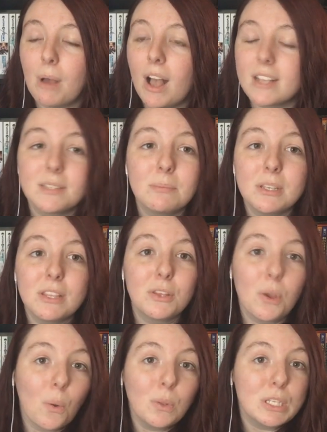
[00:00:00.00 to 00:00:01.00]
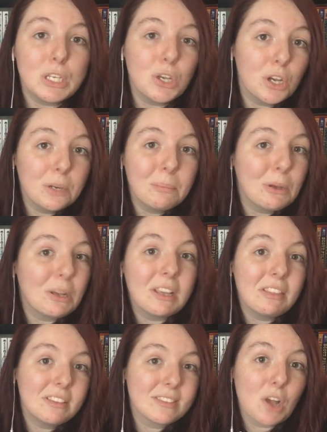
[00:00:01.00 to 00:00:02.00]
possibly the only good book
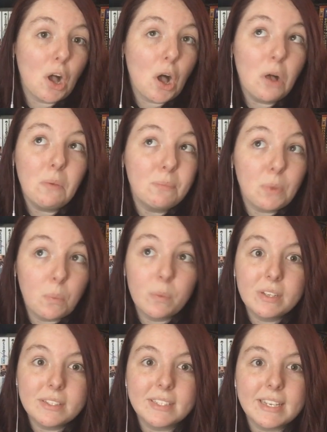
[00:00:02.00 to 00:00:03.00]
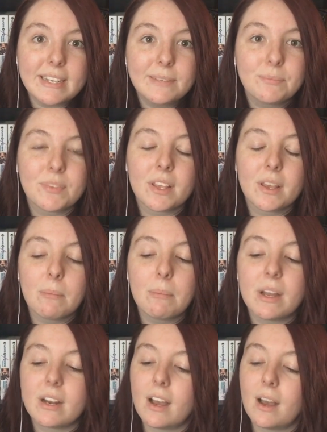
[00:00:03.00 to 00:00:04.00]
in this haul. We'll see.
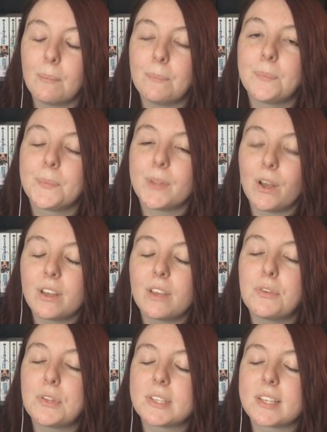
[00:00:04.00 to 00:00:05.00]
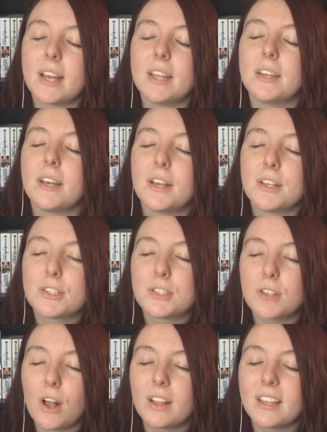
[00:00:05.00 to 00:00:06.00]
But um, I'll give you this on
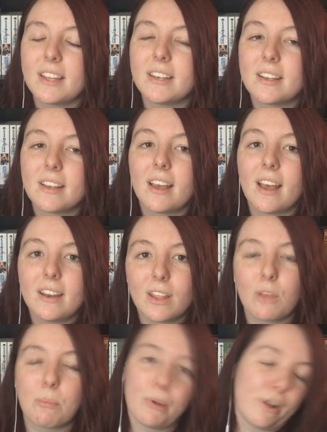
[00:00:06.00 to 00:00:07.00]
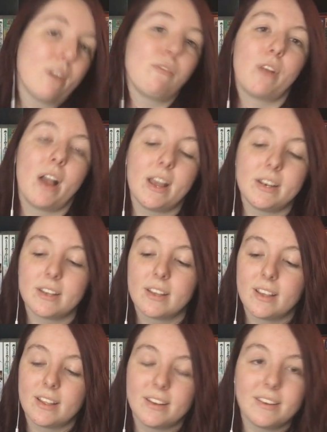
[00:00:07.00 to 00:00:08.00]
Solid, another book I've read,
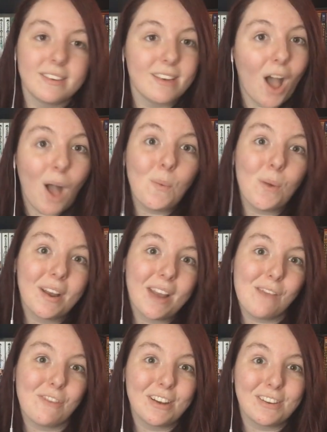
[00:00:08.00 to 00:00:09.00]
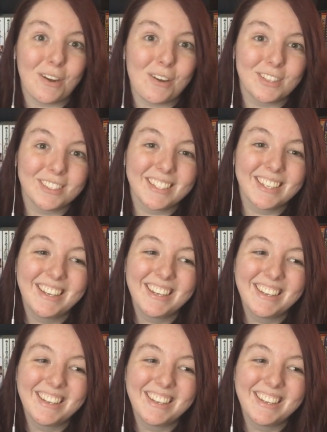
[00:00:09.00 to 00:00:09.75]
not one I've unhauled.